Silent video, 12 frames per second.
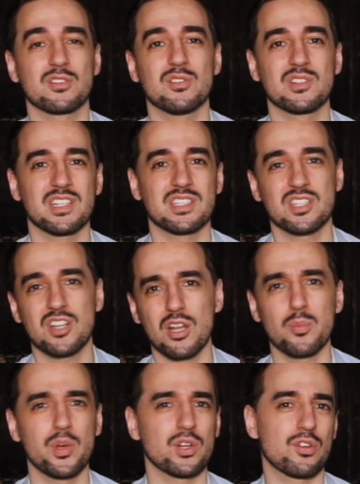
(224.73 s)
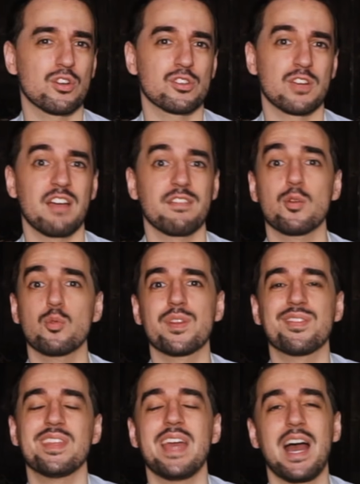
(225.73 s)
clutch column wheel chronograph
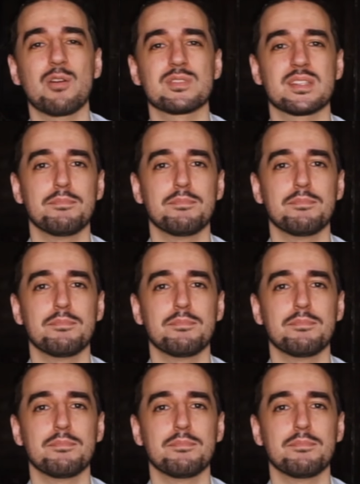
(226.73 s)
with the hours and